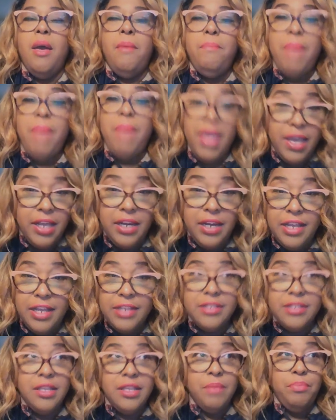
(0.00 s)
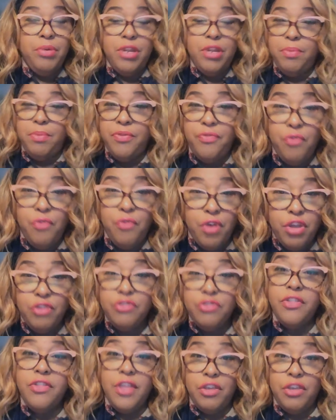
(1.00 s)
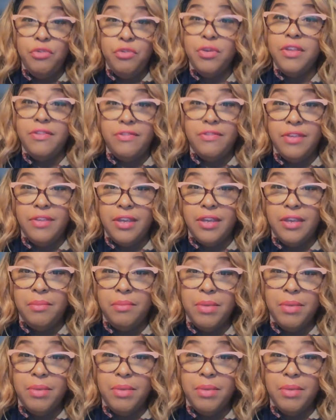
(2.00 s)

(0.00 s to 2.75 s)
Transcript: Make a list and put it before you so that you can see it.